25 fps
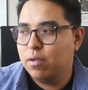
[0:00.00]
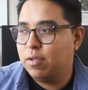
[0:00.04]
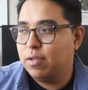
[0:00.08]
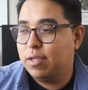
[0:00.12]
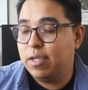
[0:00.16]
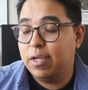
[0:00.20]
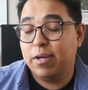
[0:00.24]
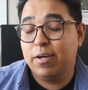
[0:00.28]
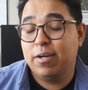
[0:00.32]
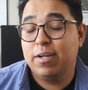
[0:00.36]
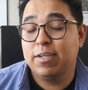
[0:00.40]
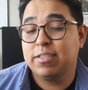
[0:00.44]

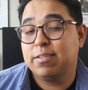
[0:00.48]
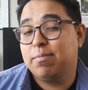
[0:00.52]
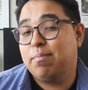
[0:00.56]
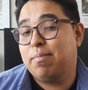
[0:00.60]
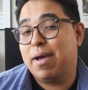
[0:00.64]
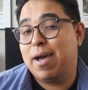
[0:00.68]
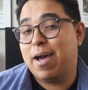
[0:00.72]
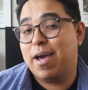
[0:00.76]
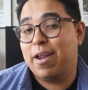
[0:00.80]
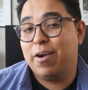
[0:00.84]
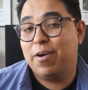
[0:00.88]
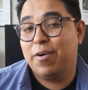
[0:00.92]
Gear doesn't
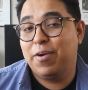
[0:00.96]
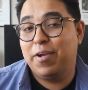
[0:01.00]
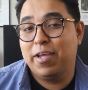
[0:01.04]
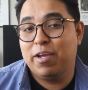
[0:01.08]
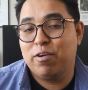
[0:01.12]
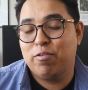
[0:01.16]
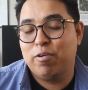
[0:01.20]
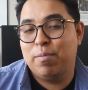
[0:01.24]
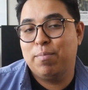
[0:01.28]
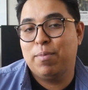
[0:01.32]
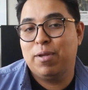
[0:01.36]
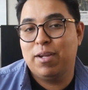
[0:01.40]
matter,
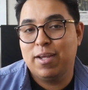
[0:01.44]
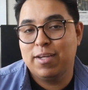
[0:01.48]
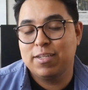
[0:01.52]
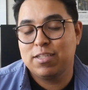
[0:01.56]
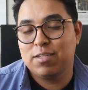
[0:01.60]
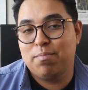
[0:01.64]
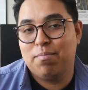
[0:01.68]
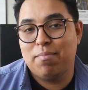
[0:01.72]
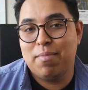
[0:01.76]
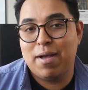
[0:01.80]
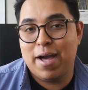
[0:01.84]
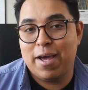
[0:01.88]
equipment
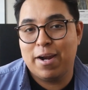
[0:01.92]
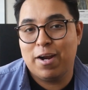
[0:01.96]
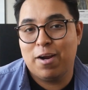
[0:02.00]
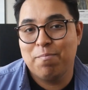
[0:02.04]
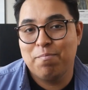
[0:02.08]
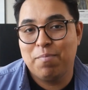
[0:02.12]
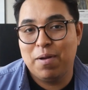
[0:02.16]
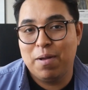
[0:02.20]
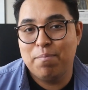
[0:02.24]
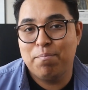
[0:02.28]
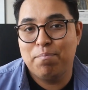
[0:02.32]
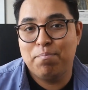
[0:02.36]
doesn't matter,
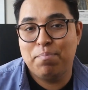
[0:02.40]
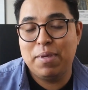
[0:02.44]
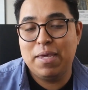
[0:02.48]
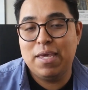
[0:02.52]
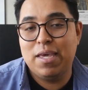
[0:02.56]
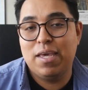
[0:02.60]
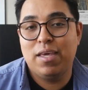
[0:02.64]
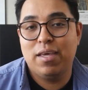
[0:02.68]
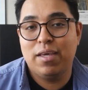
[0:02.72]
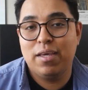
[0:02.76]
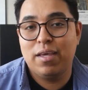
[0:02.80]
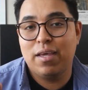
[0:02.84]
but
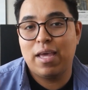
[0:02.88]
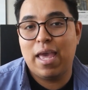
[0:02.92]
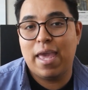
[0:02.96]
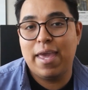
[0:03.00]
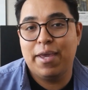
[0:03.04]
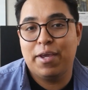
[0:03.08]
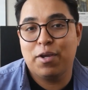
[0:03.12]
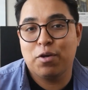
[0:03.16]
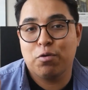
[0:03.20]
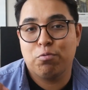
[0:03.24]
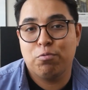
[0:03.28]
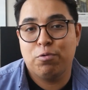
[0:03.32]
being
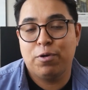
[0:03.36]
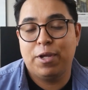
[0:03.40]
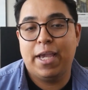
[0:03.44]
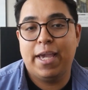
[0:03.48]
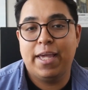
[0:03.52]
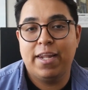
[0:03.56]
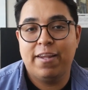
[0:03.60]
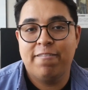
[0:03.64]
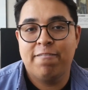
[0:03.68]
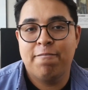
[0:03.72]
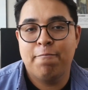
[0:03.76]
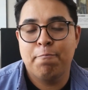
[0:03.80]
a
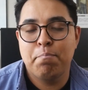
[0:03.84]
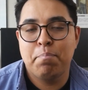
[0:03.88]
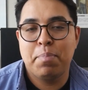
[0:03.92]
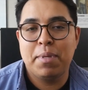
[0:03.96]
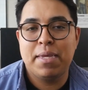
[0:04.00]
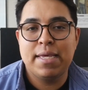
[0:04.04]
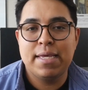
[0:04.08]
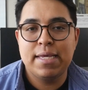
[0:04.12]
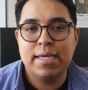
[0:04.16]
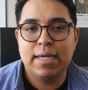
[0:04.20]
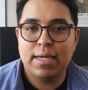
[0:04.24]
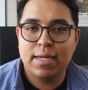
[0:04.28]
creative
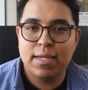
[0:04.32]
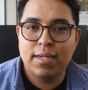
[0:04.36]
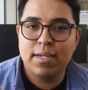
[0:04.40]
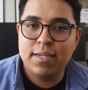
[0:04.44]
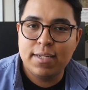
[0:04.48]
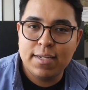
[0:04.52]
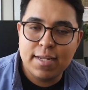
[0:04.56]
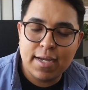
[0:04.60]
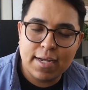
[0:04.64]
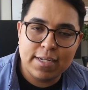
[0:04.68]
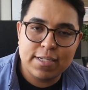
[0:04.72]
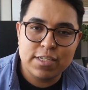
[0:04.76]
being
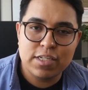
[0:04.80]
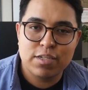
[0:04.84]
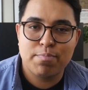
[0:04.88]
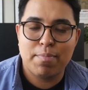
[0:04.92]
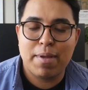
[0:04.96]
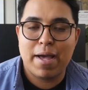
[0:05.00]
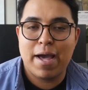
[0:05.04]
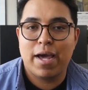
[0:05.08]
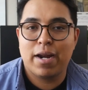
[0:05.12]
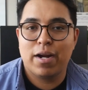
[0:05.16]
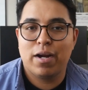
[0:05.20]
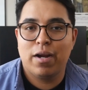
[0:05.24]
does
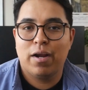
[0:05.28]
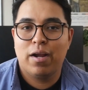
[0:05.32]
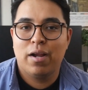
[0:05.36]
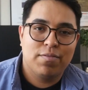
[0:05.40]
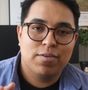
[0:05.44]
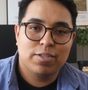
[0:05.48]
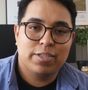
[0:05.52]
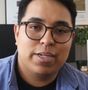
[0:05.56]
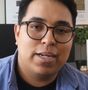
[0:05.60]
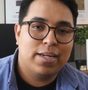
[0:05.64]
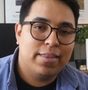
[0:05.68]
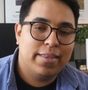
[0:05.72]
matter. If
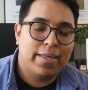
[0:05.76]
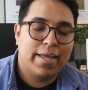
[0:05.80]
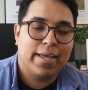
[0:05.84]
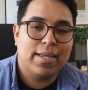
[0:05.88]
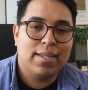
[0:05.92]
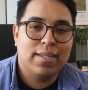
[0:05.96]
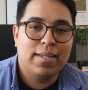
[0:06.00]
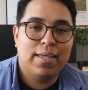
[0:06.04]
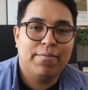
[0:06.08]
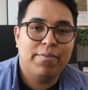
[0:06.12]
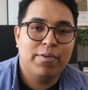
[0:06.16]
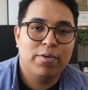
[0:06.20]
there's anything I
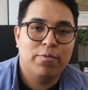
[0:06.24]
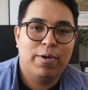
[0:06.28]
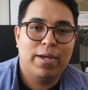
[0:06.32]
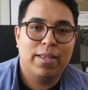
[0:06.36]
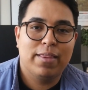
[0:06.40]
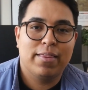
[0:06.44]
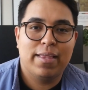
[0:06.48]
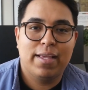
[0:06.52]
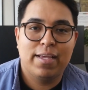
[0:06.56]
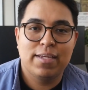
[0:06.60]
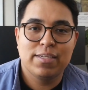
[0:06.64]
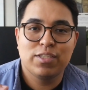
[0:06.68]
can leave you
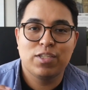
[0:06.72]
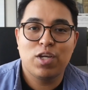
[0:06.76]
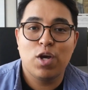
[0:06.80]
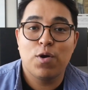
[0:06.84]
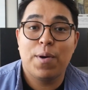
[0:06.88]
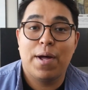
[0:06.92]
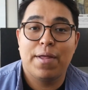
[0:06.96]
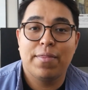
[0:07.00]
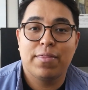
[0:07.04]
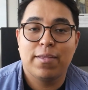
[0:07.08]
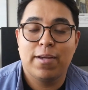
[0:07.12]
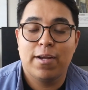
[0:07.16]
with, is
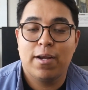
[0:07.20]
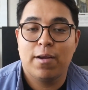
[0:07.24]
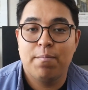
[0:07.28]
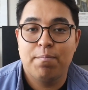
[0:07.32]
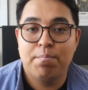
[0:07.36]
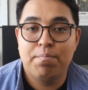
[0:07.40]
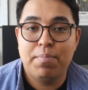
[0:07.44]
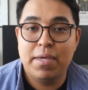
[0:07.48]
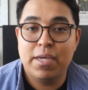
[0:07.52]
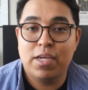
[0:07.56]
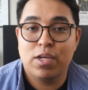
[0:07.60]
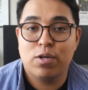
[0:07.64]
go out there,
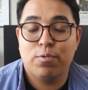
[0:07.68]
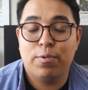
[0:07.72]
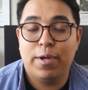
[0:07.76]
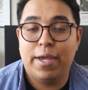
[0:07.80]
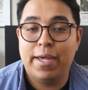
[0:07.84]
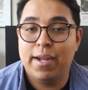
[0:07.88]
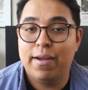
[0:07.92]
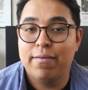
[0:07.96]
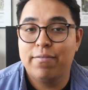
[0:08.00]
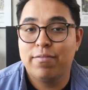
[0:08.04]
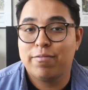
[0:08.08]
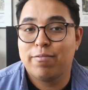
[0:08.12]
be
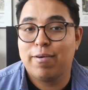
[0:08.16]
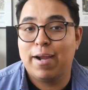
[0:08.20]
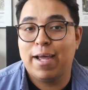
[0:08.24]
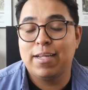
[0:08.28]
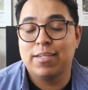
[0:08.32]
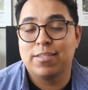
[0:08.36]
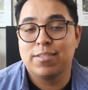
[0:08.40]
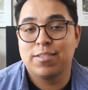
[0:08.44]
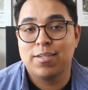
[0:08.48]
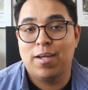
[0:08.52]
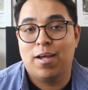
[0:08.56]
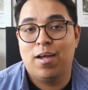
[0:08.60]
creative,
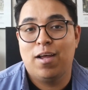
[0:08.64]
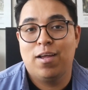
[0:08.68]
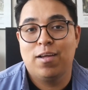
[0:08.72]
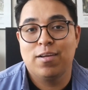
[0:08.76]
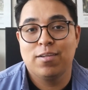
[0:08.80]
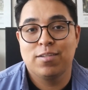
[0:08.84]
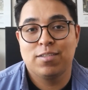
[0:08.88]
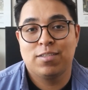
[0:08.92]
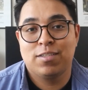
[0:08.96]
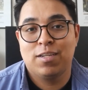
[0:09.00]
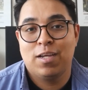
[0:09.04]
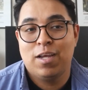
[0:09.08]
write
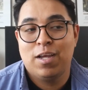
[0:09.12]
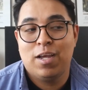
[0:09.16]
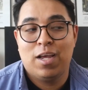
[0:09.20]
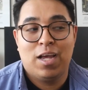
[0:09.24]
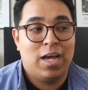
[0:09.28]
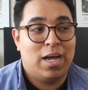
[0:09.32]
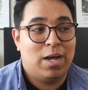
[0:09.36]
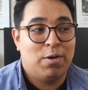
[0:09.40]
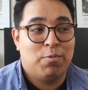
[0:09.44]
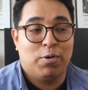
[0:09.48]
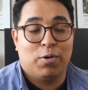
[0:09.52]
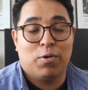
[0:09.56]
songs,
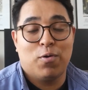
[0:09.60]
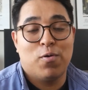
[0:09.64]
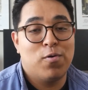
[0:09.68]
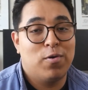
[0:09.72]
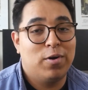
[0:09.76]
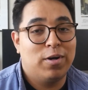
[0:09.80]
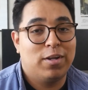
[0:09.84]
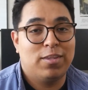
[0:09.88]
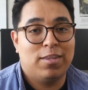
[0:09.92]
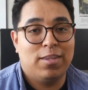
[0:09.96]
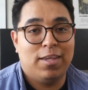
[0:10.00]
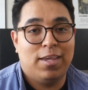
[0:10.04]

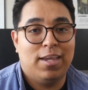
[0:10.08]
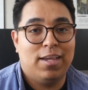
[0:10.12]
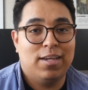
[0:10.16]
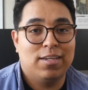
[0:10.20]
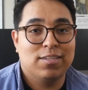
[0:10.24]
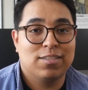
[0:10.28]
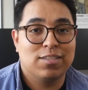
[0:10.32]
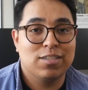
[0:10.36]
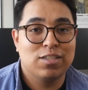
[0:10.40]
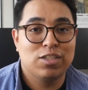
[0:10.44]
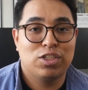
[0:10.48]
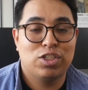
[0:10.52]
record
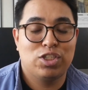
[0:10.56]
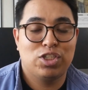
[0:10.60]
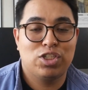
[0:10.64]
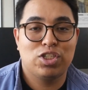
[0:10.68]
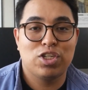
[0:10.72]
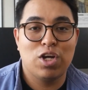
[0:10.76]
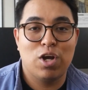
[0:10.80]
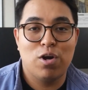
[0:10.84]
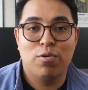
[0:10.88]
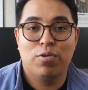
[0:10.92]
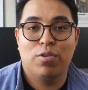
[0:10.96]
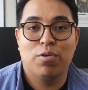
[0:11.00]
things,
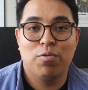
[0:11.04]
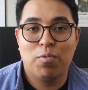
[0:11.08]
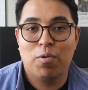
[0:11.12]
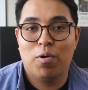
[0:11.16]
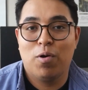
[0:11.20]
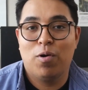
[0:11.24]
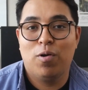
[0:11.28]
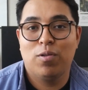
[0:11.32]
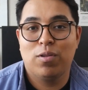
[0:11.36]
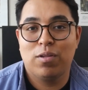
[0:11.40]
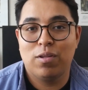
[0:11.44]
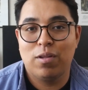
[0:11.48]
show the
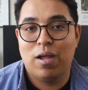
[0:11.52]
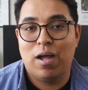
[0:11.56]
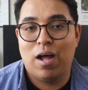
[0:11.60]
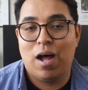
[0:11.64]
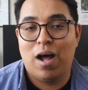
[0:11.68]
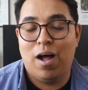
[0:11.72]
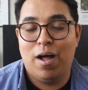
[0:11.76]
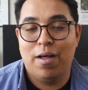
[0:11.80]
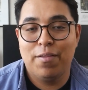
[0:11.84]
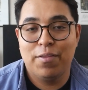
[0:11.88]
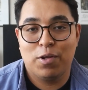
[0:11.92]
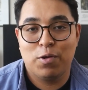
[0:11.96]
world
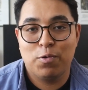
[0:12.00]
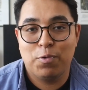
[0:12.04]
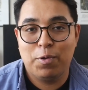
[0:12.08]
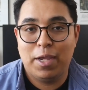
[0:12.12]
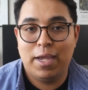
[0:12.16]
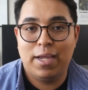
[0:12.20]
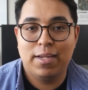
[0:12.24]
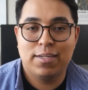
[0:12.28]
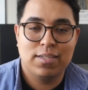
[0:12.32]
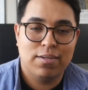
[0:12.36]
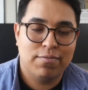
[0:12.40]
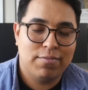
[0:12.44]
all the
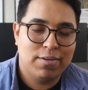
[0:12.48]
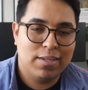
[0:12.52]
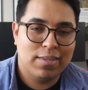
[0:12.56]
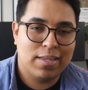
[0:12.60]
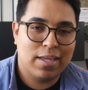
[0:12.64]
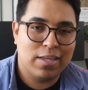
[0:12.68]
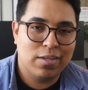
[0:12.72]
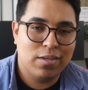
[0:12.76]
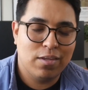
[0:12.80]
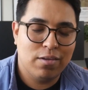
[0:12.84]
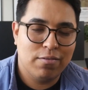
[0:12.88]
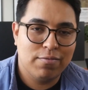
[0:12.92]
creativity
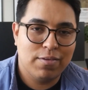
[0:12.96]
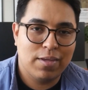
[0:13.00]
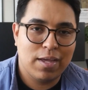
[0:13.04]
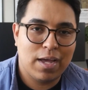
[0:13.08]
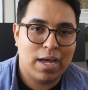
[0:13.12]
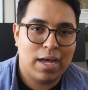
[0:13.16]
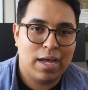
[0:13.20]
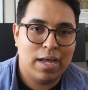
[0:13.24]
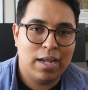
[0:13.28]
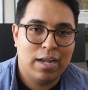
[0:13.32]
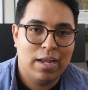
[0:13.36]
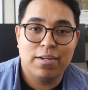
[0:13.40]
that you've
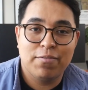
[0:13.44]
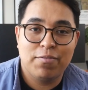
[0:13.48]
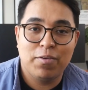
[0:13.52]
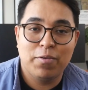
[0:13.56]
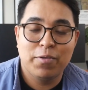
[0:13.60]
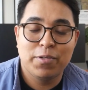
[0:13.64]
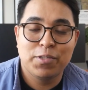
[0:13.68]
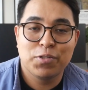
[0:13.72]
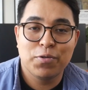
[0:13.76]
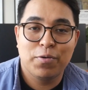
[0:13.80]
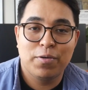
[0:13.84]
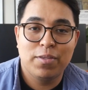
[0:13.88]
got. And if
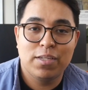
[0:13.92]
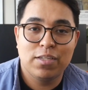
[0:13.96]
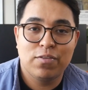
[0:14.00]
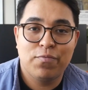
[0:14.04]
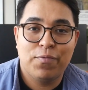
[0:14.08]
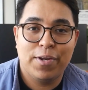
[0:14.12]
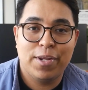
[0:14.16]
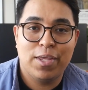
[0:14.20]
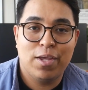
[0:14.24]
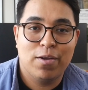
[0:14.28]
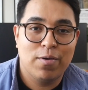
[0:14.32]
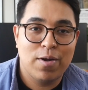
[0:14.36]
you enjoyed this
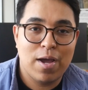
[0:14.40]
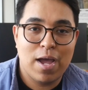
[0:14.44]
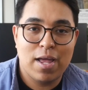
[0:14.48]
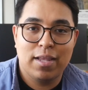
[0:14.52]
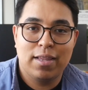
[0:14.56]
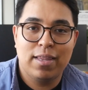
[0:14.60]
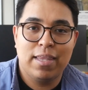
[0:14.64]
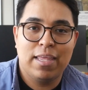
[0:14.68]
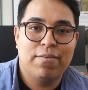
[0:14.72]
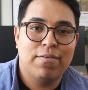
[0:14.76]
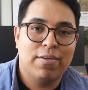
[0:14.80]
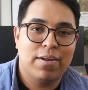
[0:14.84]
video,
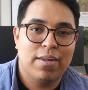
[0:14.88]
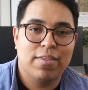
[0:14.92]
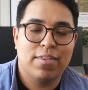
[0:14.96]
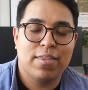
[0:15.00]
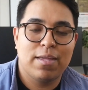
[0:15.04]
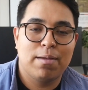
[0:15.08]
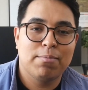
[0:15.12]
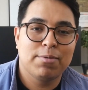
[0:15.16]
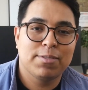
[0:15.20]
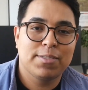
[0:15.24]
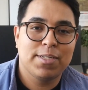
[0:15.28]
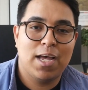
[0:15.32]
leave it a
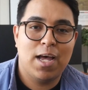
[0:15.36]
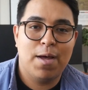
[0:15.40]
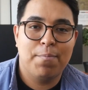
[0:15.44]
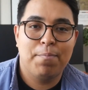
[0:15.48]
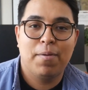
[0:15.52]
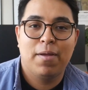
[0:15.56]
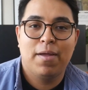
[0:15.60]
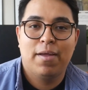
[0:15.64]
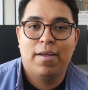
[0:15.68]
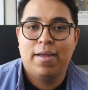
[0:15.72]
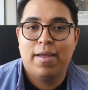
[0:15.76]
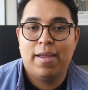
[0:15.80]
thumbs up.